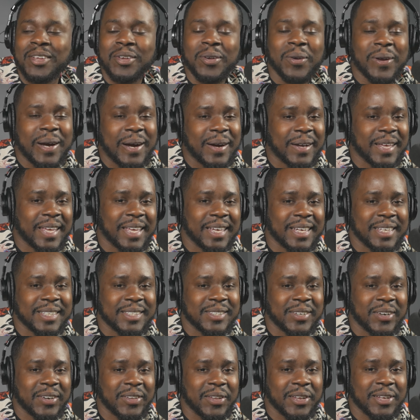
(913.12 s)
you know how kids
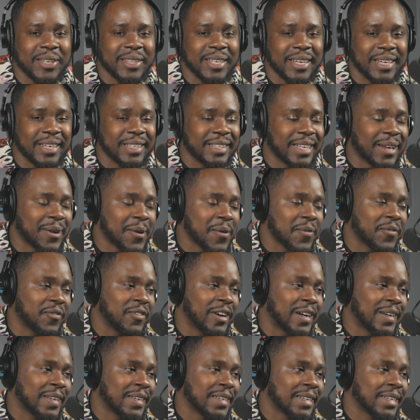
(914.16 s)
are. They they they are
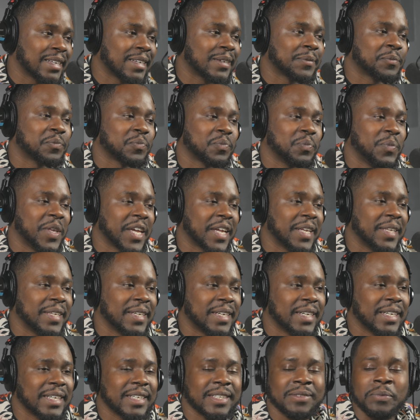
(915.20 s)
funny,
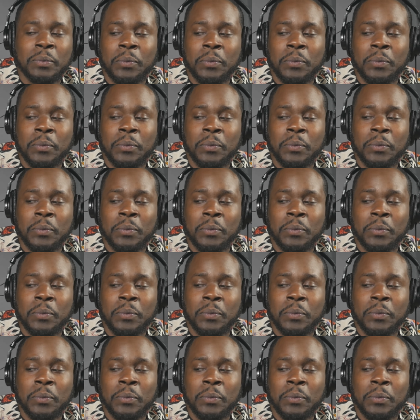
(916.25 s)
McNutt.